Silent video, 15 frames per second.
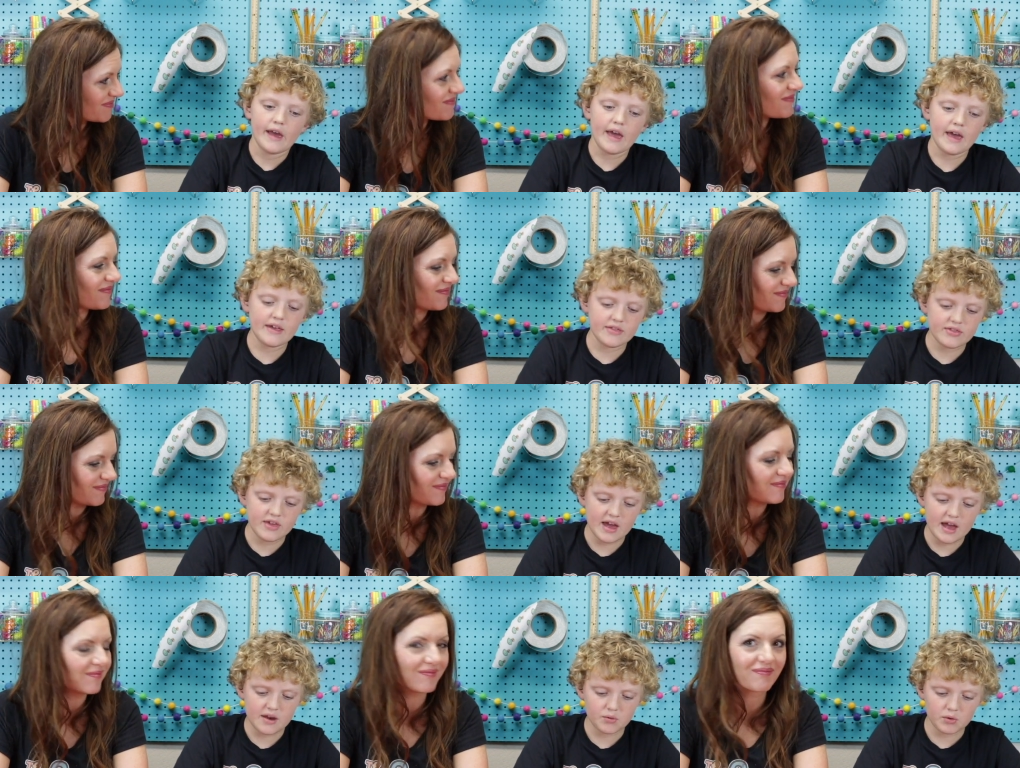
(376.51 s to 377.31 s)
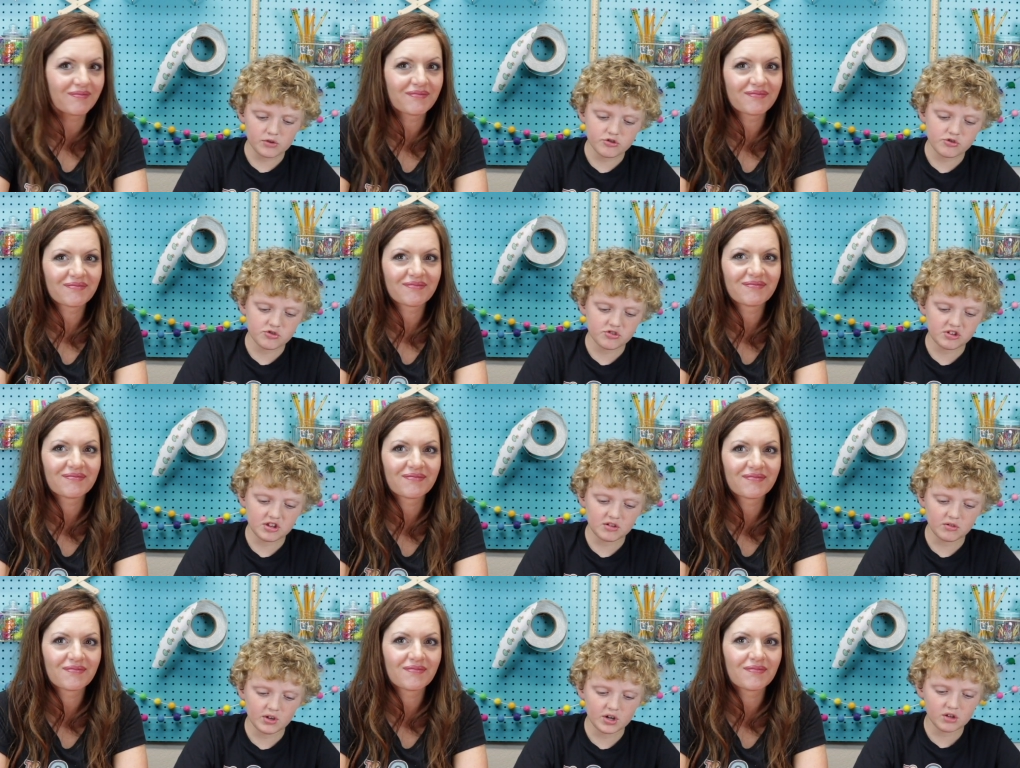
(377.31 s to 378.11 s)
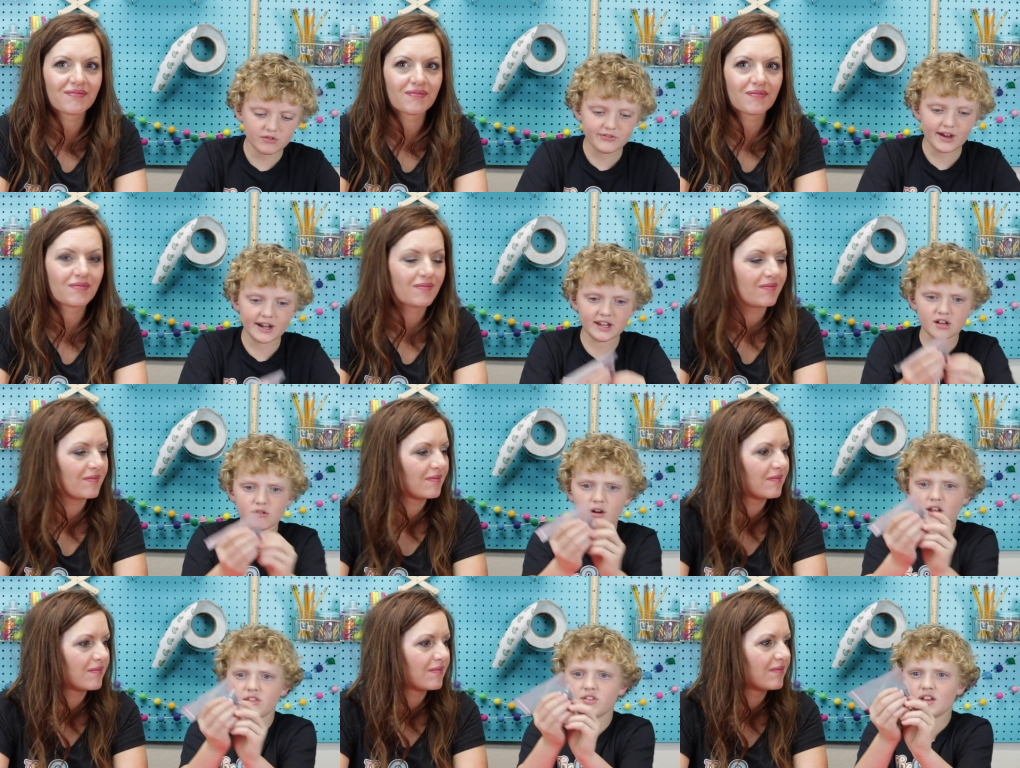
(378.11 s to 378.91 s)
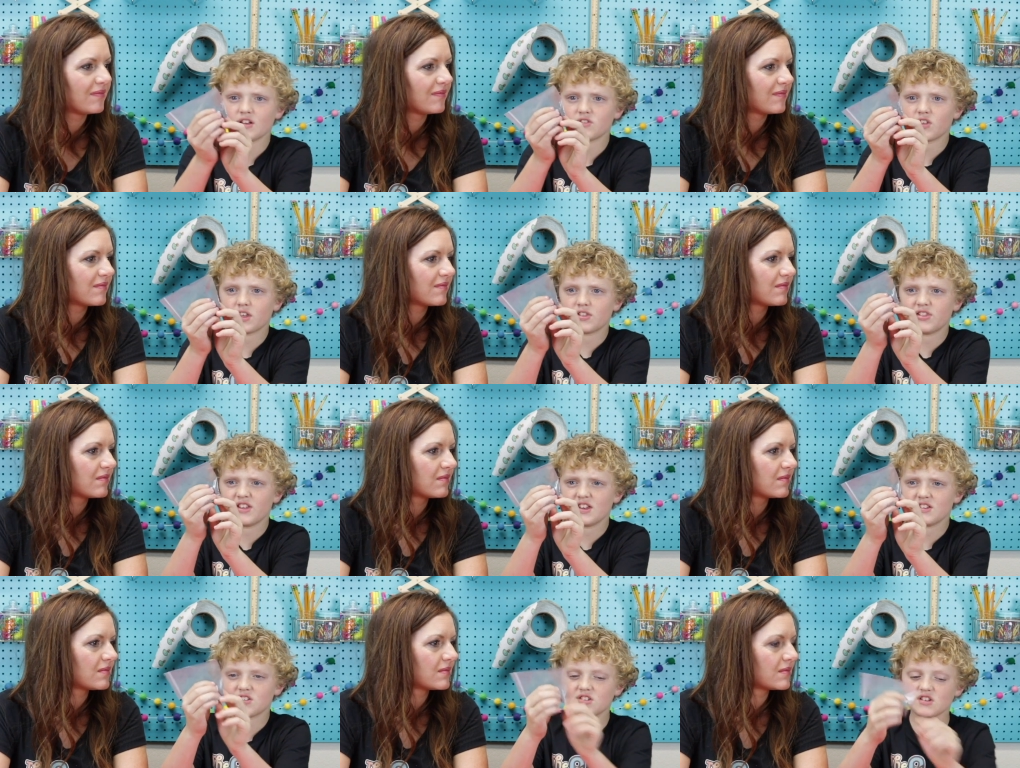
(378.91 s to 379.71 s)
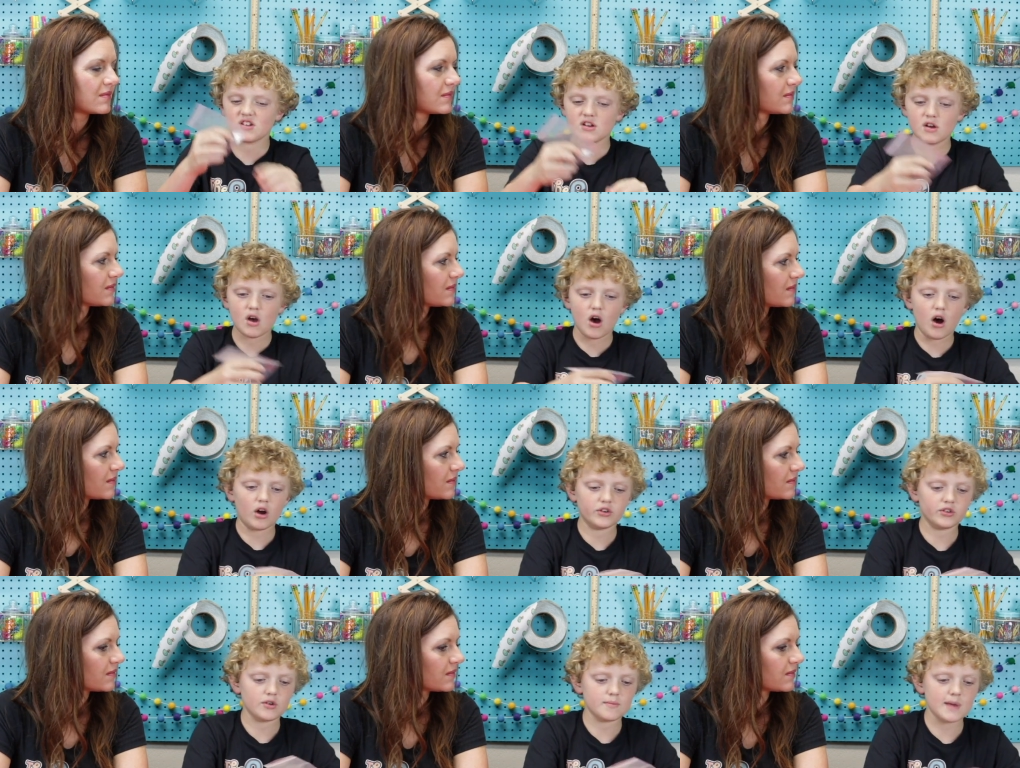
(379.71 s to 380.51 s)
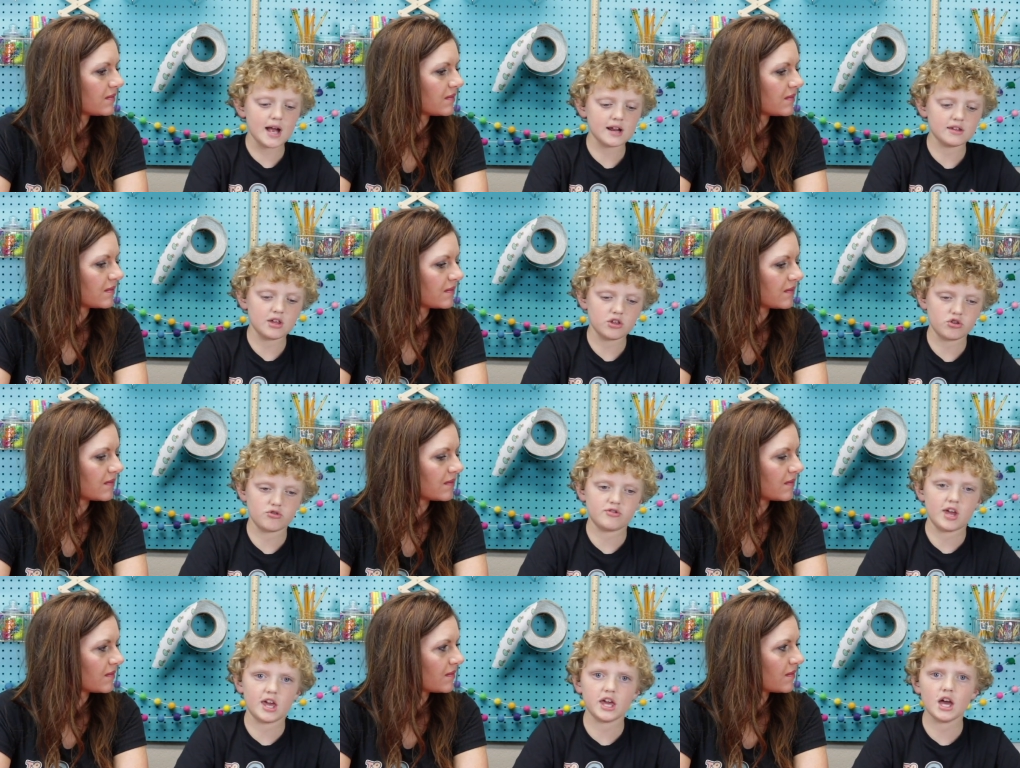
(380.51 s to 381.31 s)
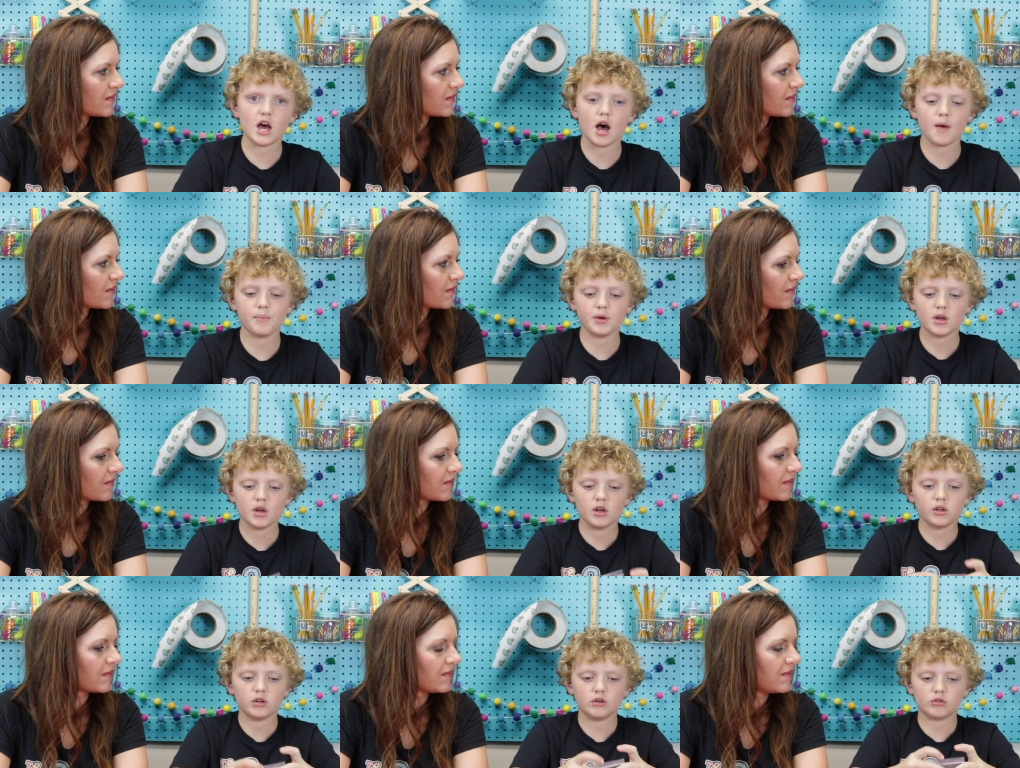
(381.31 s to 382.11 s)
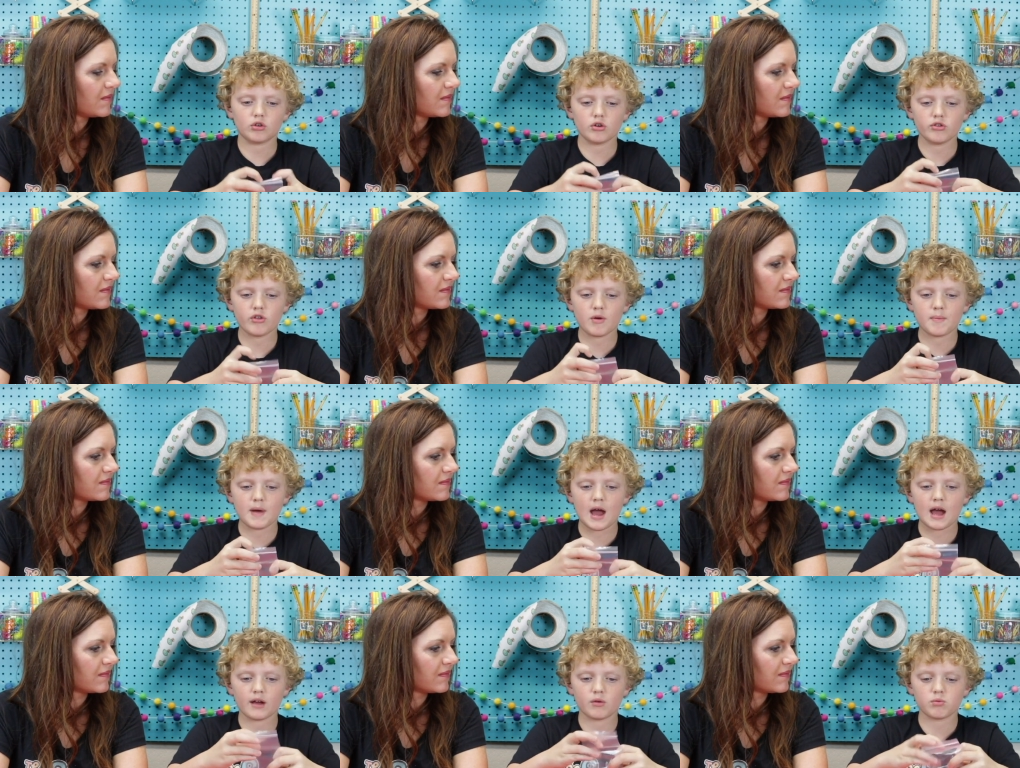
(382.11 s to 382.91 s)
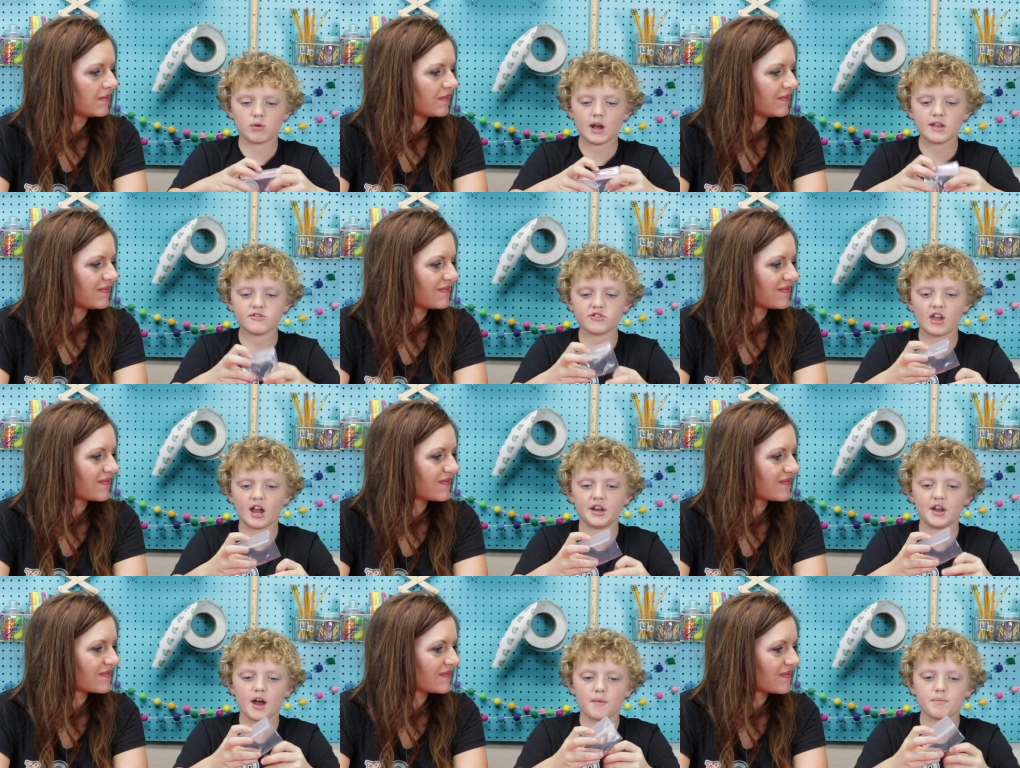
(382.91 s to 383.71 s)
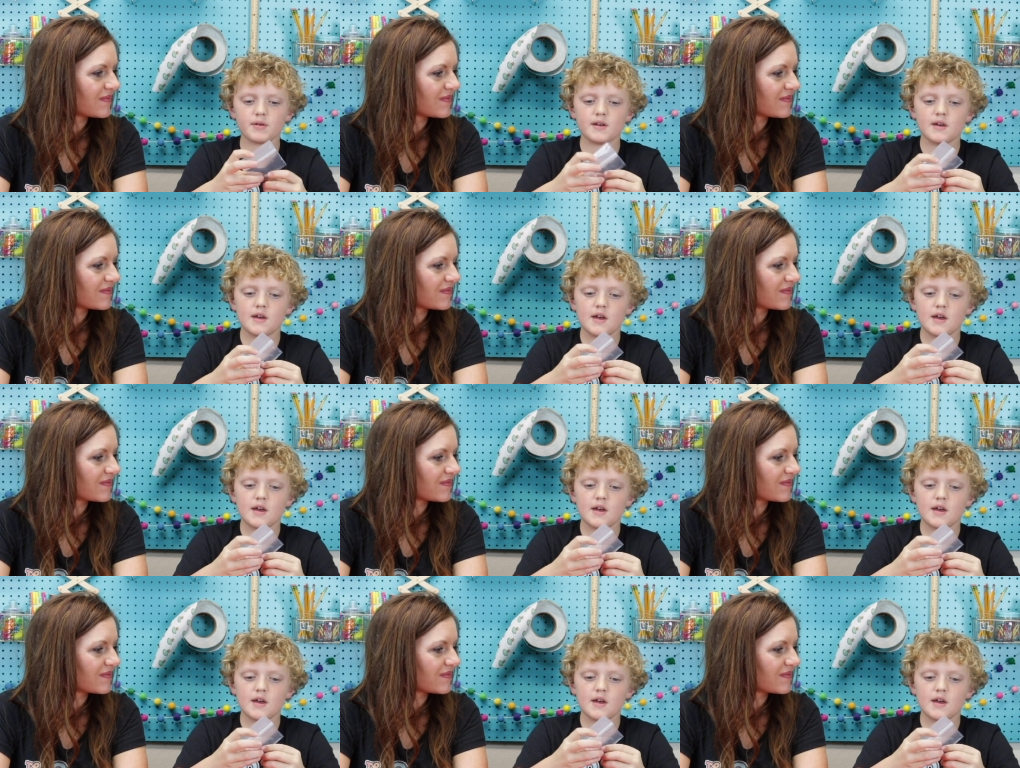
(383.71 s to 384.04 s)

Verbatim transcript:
Speaker 1: and then once you see little tiny gray things like these on your magnet, you take it up, you turn the bag right side up,